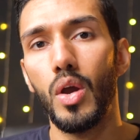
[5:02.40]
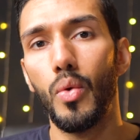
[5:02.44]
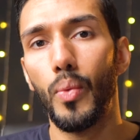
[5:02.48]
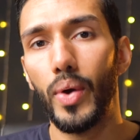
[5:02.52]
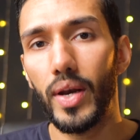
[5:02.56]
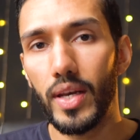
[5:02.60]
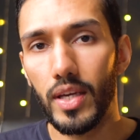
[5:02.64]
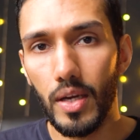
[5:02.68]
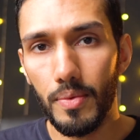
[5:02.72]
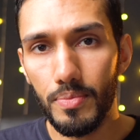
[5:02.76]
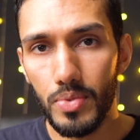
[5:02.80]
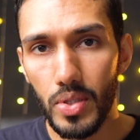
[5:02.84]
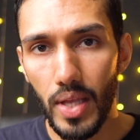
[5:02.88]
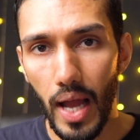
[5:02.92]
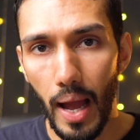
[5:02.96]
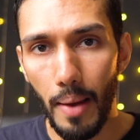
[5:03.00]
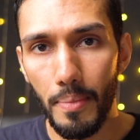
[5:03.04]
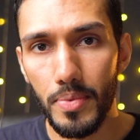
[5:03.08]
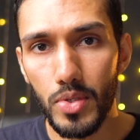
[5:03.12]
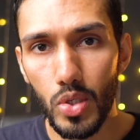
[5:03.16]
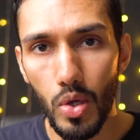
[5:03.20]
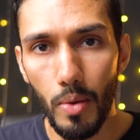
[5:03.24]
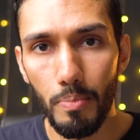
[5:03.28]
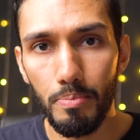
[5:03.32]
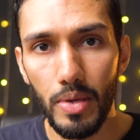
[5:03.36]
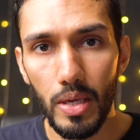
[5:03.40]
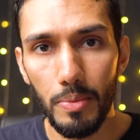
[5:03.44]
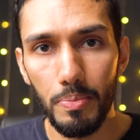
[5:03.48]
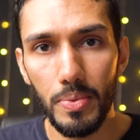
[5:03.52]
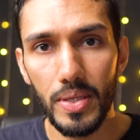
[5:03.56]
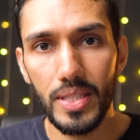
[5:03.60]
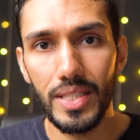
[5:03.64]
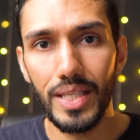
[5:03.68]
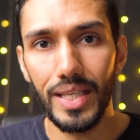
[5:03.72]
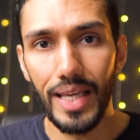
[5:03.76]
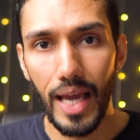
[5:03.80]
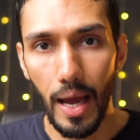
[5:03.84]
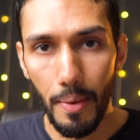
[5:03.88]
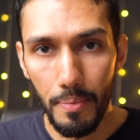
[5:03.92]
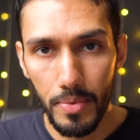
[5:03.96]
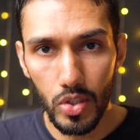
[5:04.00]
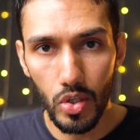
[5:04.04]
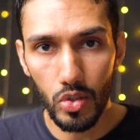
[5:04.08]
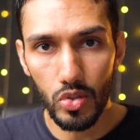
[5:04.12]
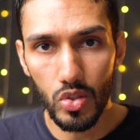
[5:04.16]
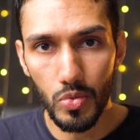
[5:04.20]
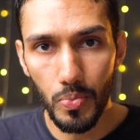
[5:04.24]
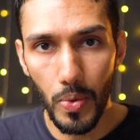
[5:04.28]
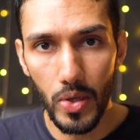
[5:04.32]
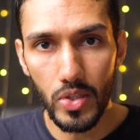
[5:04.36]
when it comes to Amazon PPC,
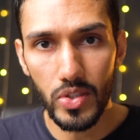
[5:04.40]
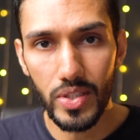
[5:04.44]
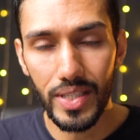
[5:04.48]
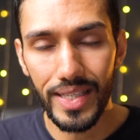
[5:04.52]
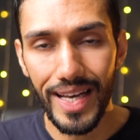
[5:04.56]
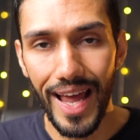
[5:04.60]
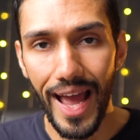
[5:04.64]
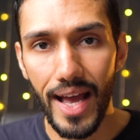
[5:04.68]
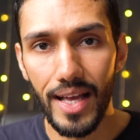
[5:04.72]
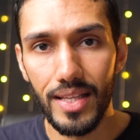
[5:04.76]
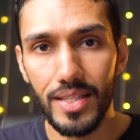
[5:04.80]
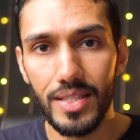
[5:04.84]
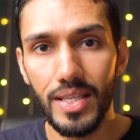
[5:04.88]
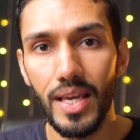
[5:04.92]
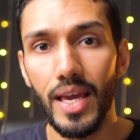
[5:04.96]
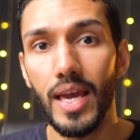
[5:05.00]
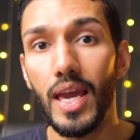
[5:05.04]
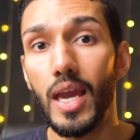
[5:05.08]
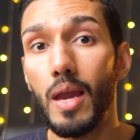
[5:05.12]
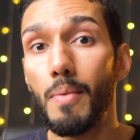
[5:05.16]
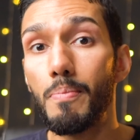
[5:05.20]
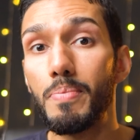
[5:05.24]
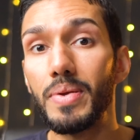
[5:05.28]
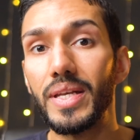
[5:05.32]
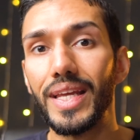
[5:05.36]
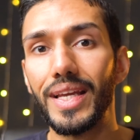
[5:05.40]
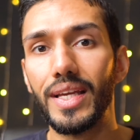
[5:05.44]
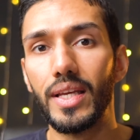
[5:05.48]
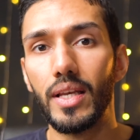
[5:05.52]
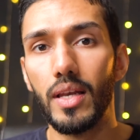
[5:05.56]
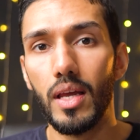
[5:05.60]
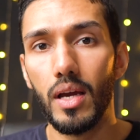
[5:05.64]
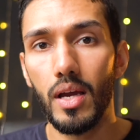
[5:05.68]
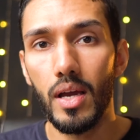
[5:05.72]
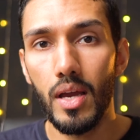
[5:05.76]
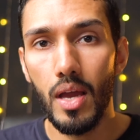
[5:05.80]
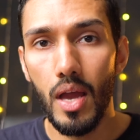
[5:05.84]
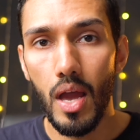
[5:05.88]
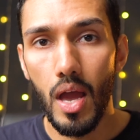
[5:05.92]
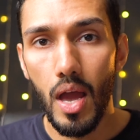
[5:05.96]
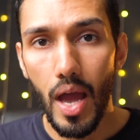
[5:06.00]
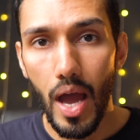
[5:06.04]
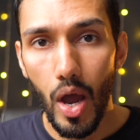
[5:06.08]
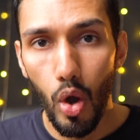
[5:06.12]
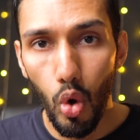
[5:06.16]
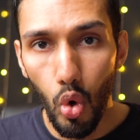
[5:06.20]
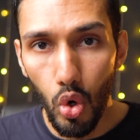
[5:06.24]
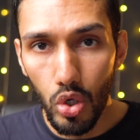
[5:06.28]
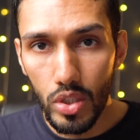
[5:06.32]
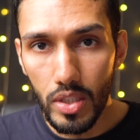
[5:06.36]
Amazon sponsored ads, in particular
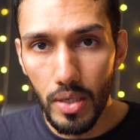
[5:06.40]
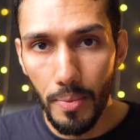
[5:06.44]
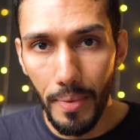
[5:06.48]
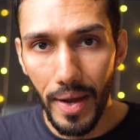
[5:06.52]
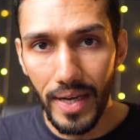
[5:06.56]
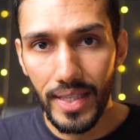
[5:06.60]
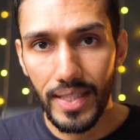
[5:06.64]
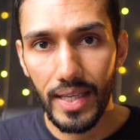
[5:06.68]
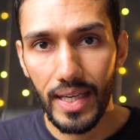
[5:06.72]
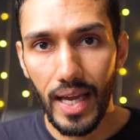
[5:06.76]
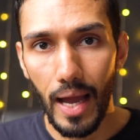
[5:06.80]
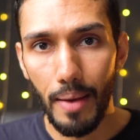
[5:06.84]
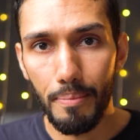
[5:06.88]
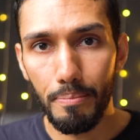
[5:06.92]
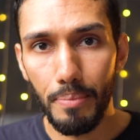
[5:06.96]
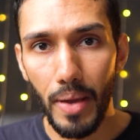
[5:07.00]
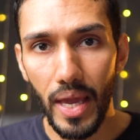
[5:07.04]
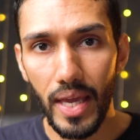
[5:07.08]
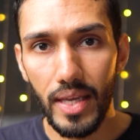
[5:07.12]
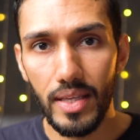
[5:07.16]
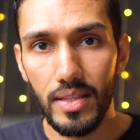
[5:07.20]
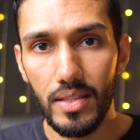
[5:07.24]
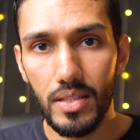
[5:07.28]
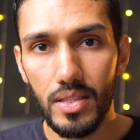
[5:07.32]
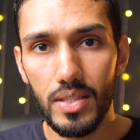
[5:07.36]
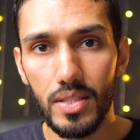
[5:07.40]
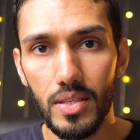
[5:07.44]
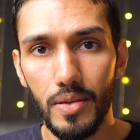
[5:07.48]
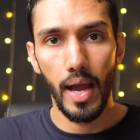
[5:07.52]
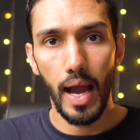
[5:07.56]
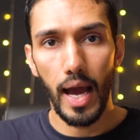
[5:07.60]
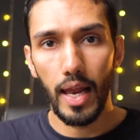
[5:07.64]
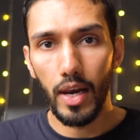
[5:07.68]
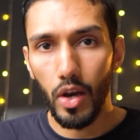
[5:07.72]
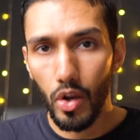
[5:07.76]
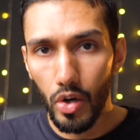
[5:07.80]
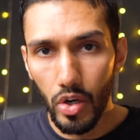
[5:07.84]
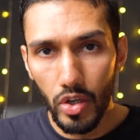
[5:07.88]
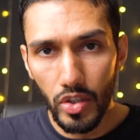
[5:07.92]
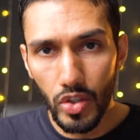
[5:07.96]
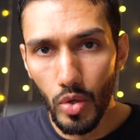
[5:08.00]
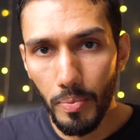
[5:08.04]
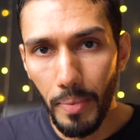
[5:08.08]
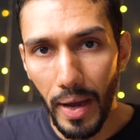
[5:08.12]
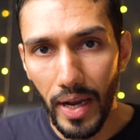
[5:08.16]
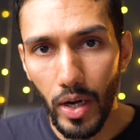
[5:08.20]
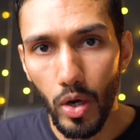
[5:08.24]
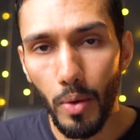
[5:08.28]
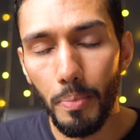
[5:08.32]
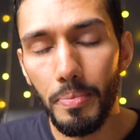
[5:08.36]
automatic campaigns, a lot of you
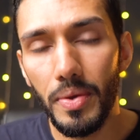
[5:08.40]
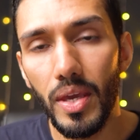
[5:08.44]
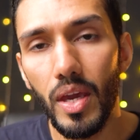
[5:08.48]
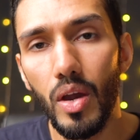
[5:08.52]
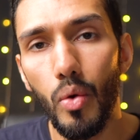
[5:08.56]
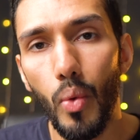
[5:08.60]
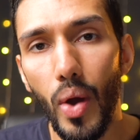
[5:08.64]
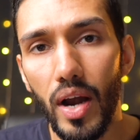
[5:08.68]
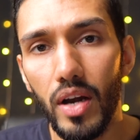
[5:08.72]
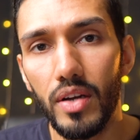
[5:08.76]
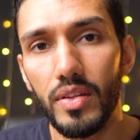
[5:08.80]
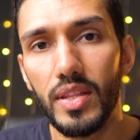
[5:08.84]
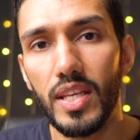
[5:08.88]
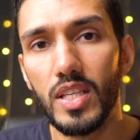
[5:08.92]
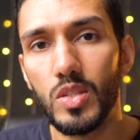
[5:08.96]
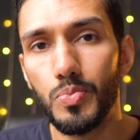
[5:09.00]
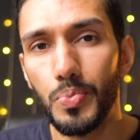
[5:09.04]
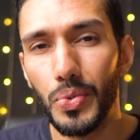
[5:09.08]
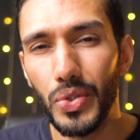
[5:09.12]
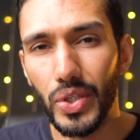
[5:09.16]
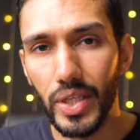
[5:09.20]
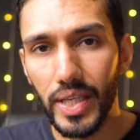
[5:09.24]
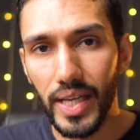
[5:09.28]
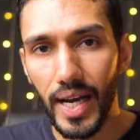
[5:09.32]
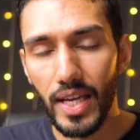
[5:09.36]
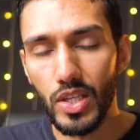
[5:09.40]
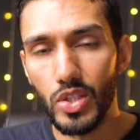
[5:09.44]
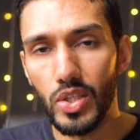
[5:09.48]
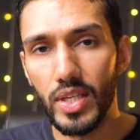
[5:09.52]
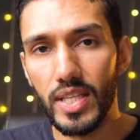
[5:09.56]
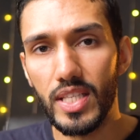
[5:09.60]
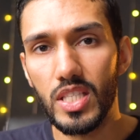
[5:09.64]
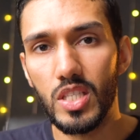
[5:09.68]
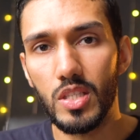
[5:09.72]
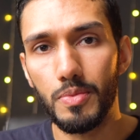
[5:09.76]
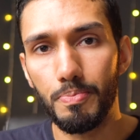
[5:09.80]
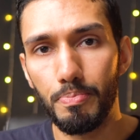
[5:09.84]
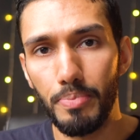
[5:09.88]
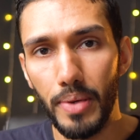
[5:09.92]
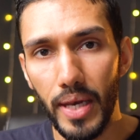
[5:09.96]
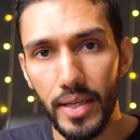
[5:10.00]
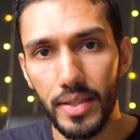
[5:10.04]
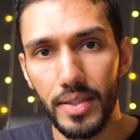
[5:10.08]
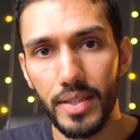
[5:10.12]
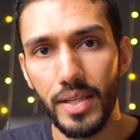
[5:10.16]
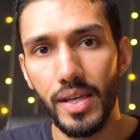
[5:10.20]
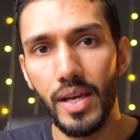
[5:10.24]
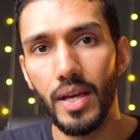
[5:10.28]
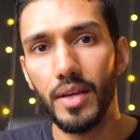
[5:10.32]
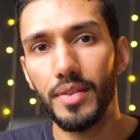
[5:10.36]
might not be aware of this, but you can actually
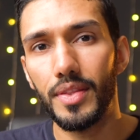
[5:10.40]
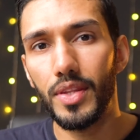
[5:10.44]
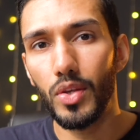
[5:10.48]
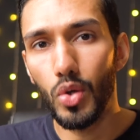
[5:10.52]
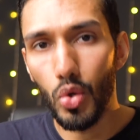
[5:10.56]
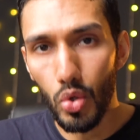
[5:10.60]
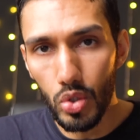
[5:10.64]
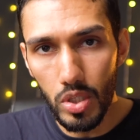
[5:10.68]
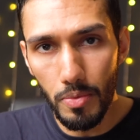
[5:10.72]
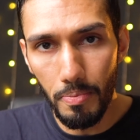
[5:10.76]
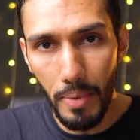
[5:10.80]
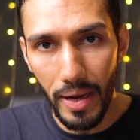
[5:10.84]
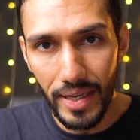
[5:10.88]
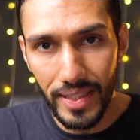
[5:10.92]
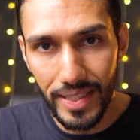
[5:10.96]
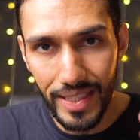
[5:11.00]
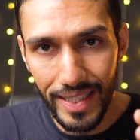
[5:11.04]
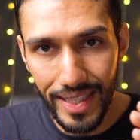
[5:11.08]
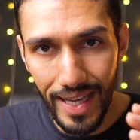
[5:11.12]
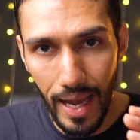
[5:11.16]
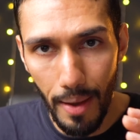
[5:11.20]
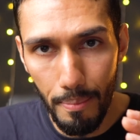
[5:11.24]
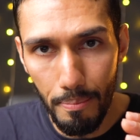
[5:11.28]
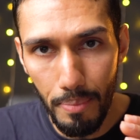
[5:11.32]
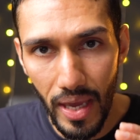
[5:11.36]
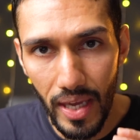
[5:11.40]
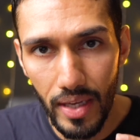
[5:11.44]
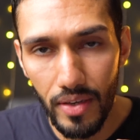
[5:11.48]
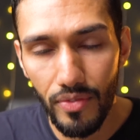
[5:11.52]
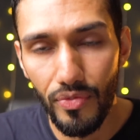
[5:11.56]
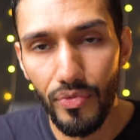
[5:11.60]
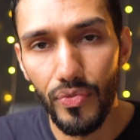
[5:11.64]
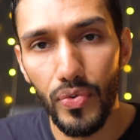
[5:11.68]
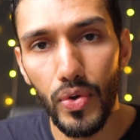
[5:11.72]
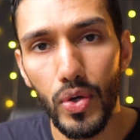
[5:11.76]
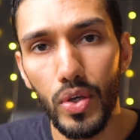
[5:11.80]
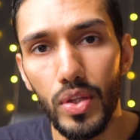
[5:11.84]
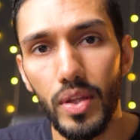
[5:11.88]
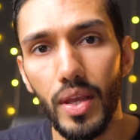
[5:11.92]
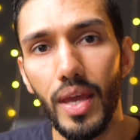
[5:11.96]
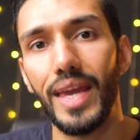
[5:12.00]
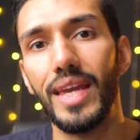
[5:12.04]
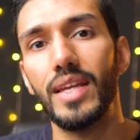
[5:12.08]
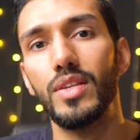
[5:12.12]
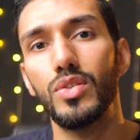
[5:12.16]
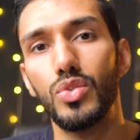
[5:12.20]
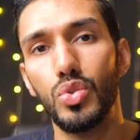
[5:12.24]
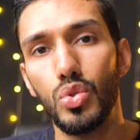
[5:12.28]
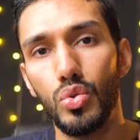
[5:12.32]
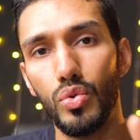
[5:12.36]
split the automatic campaign further
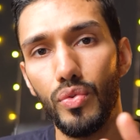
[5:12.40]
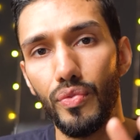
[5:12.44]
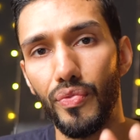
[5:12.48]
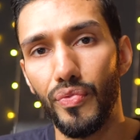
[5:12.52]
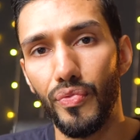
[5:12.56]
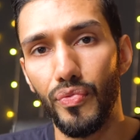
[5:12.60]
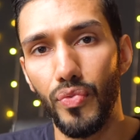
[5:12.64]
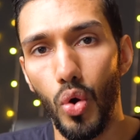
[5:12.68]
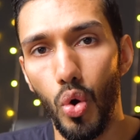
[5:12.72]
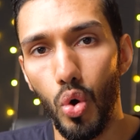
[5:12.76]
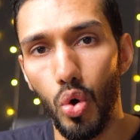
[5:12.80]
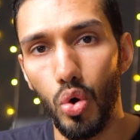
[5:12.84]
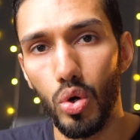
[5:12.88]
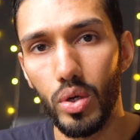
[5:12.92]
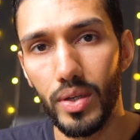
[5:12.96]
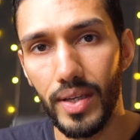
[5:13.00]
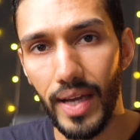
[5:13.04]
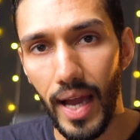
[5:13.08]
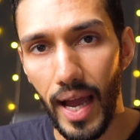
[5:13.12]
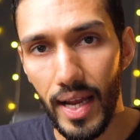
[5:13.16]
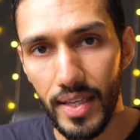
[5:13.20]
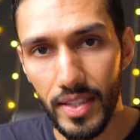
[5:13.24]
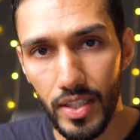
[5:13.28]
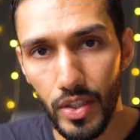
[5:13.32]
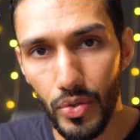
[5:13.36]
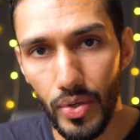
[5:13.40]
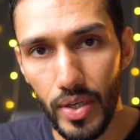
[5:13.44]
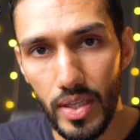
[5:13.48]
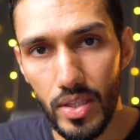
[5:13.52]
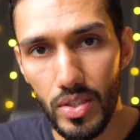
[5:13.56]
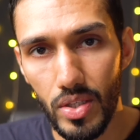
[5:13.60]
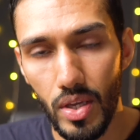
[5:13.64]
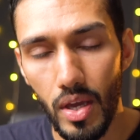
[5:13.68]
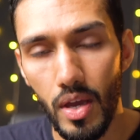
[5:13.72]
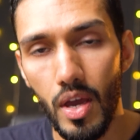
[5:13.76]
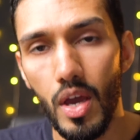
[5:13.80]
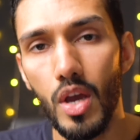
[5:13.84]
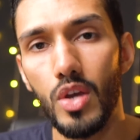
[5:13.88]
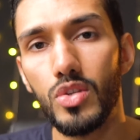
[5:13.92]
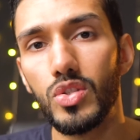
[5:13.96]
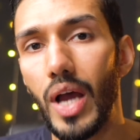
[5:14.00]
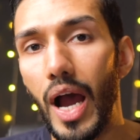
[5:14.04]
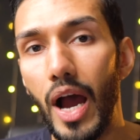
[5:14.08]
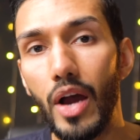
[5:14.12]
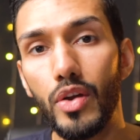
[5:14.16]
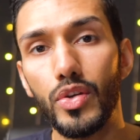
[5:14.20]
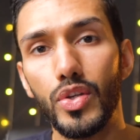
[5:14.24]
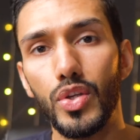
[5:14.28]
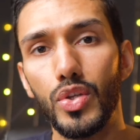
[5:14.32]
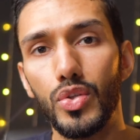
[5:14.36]
into 4 categories. So
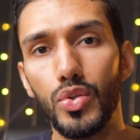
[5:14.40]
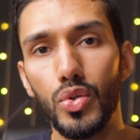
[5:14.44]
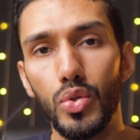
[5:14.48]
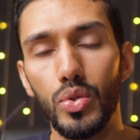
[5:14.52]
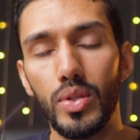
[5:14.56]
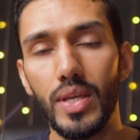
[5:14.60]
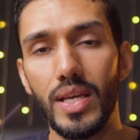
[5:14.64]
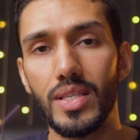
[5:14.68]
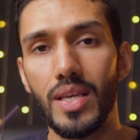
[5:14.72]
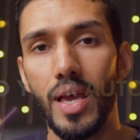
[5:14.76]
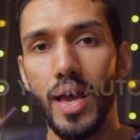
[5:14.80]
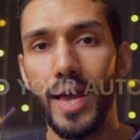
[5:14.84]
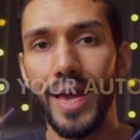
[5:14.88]
how do you do this?